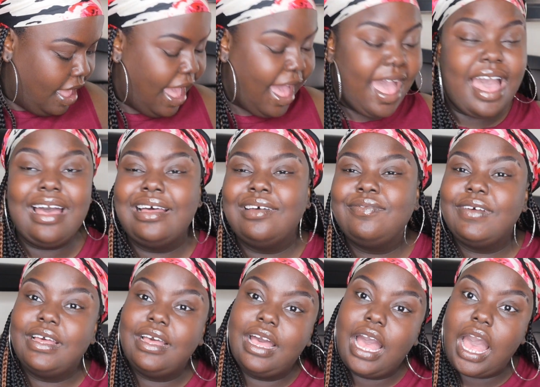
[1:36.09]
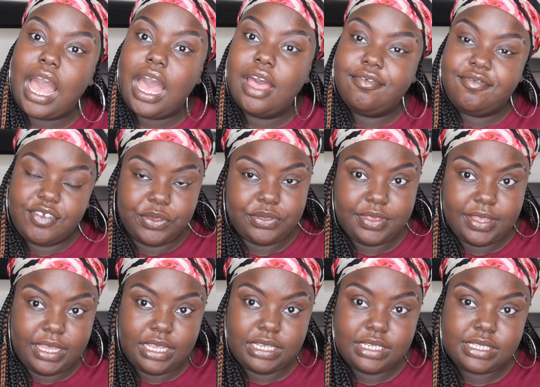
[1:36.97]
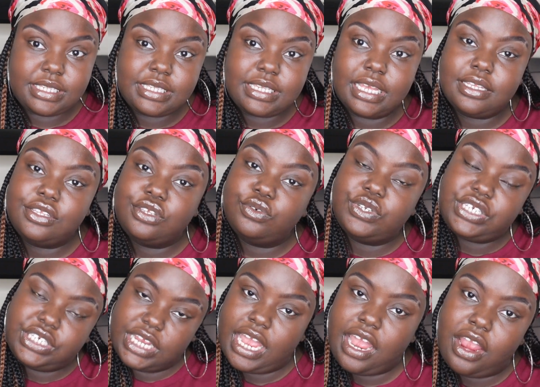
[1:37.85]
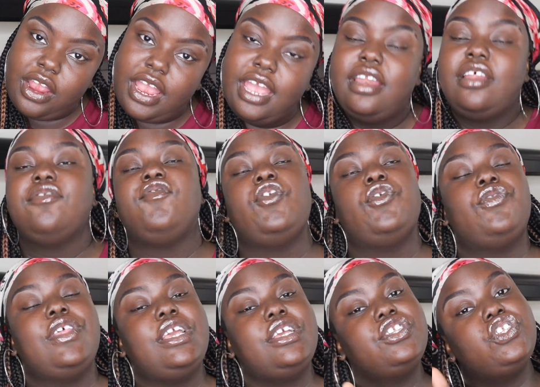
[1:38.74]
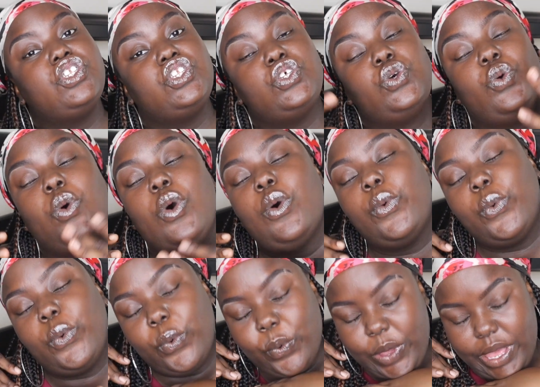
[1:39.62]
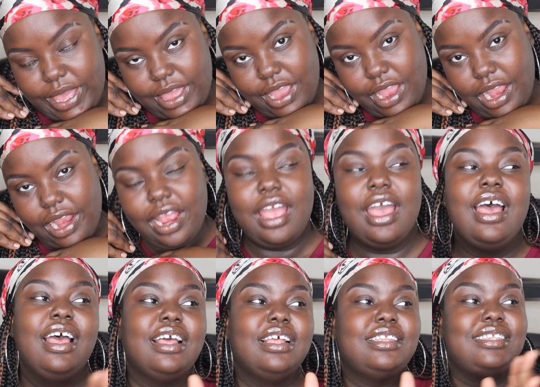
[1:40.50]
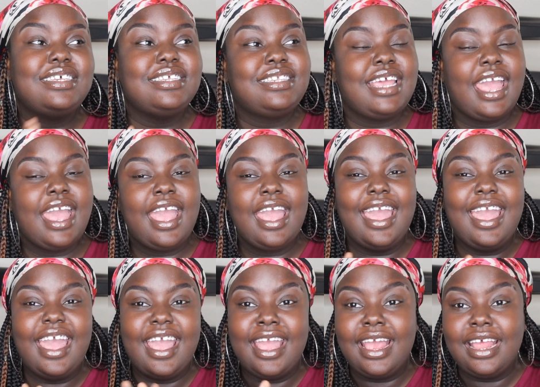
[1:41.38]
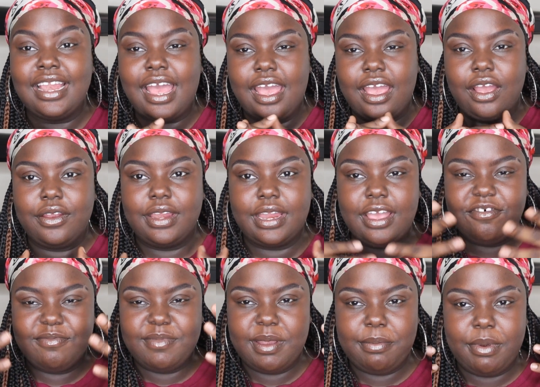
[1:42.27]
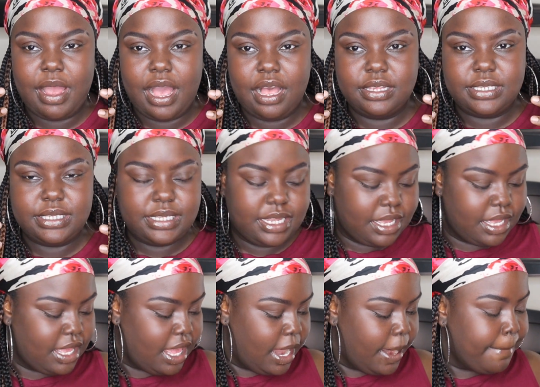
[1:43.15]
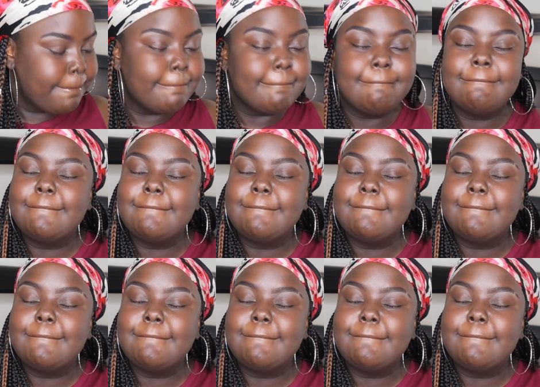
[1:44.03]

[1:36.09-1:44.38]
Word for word: I have a few things to share and a few things to wear today. And I already have my brows done.